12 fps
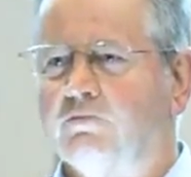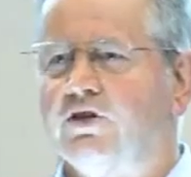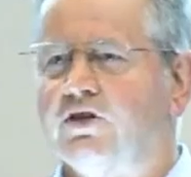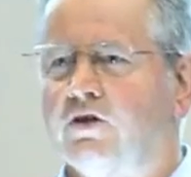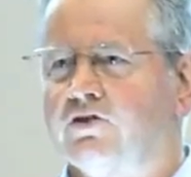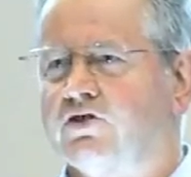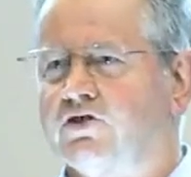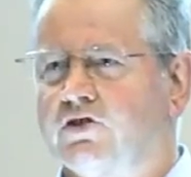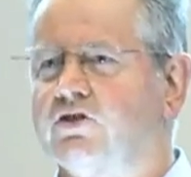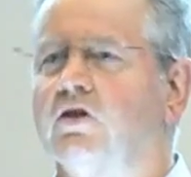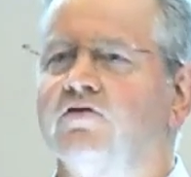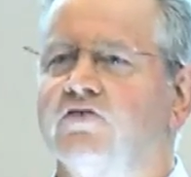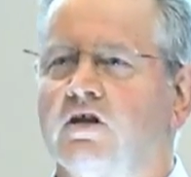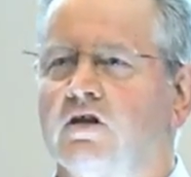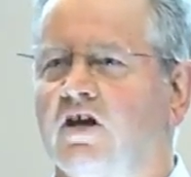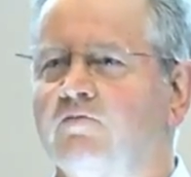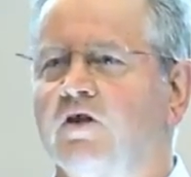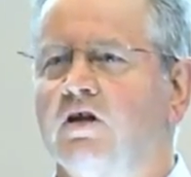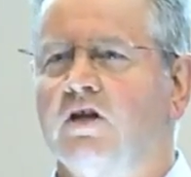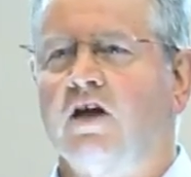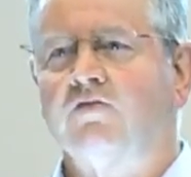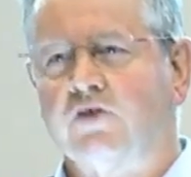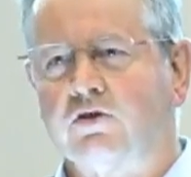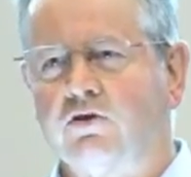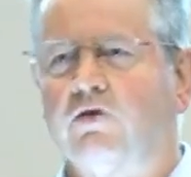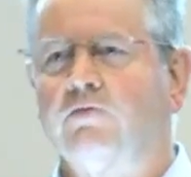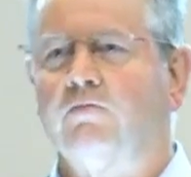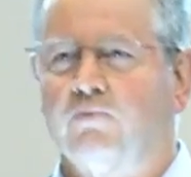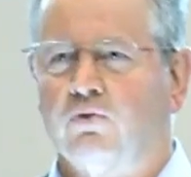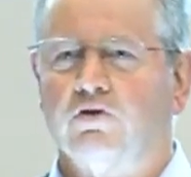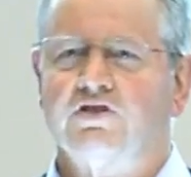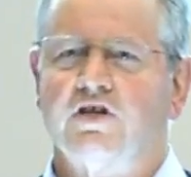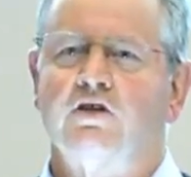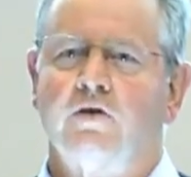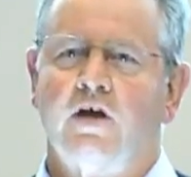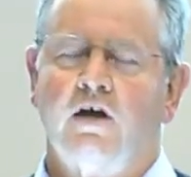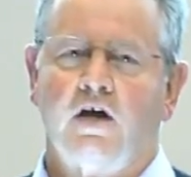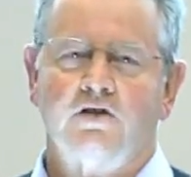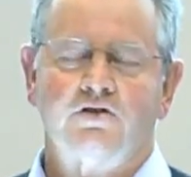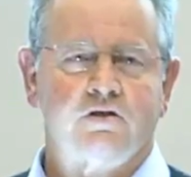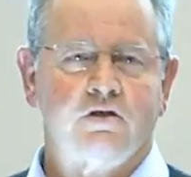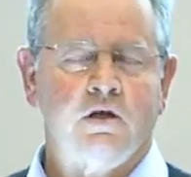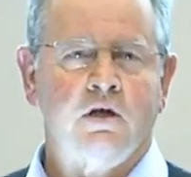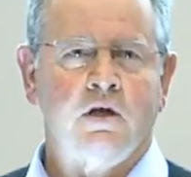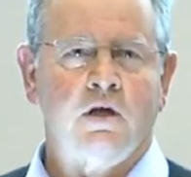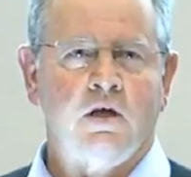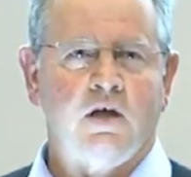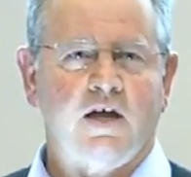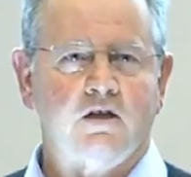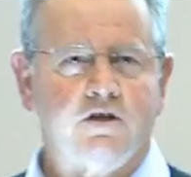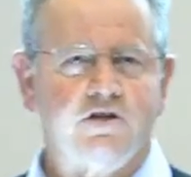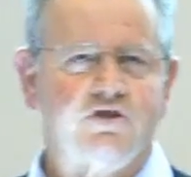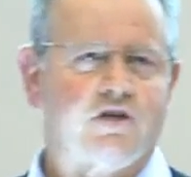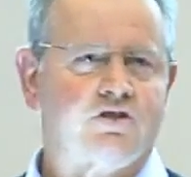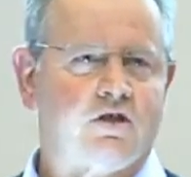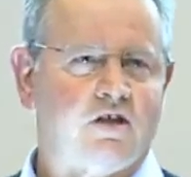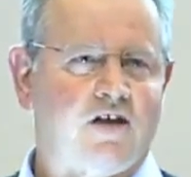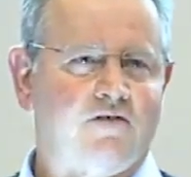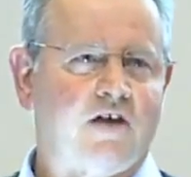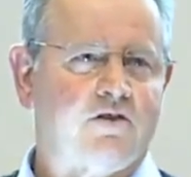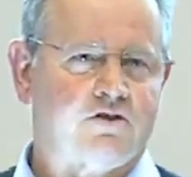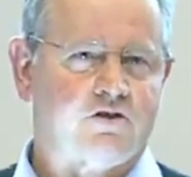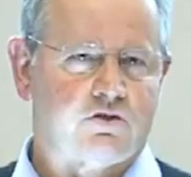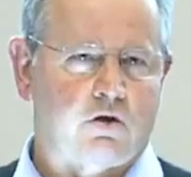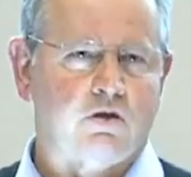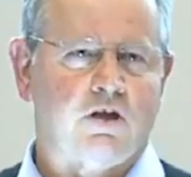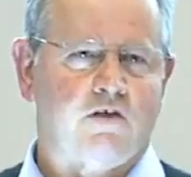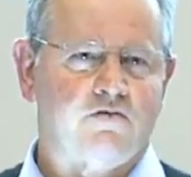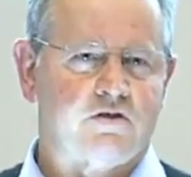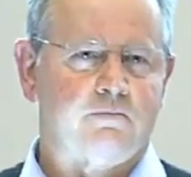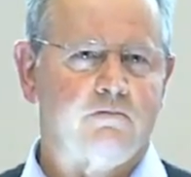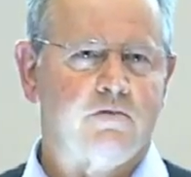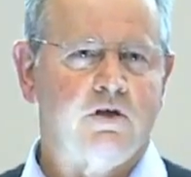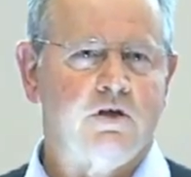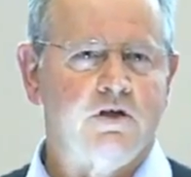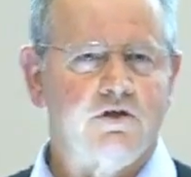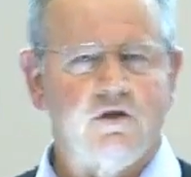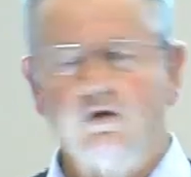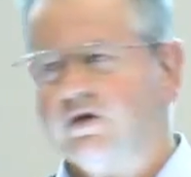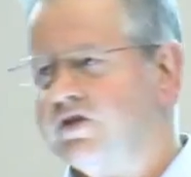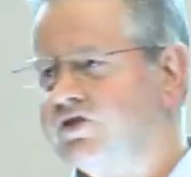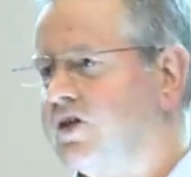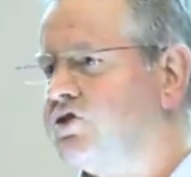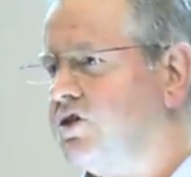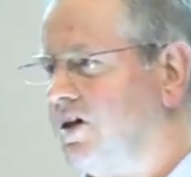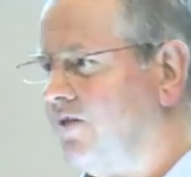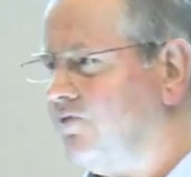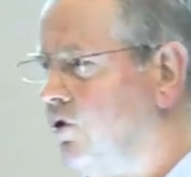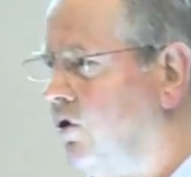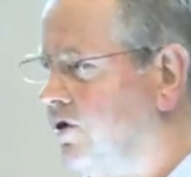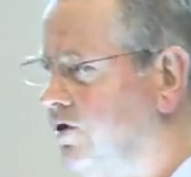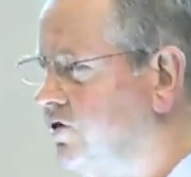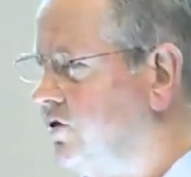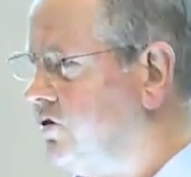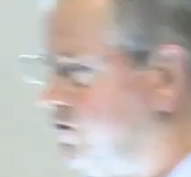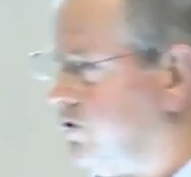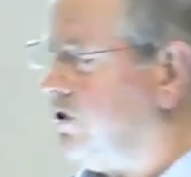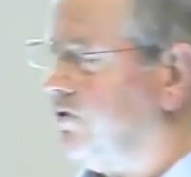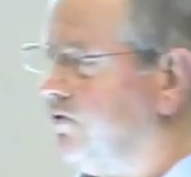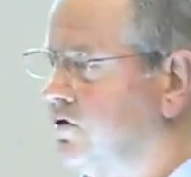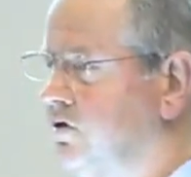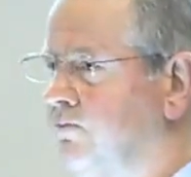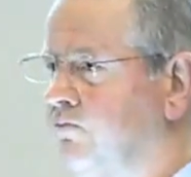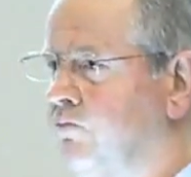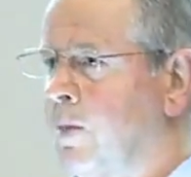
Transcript: It'll be not just a self-centered love, but a love that God pours into our hearts and leads us to love others as God loves them. It leads us to love God as he deserves.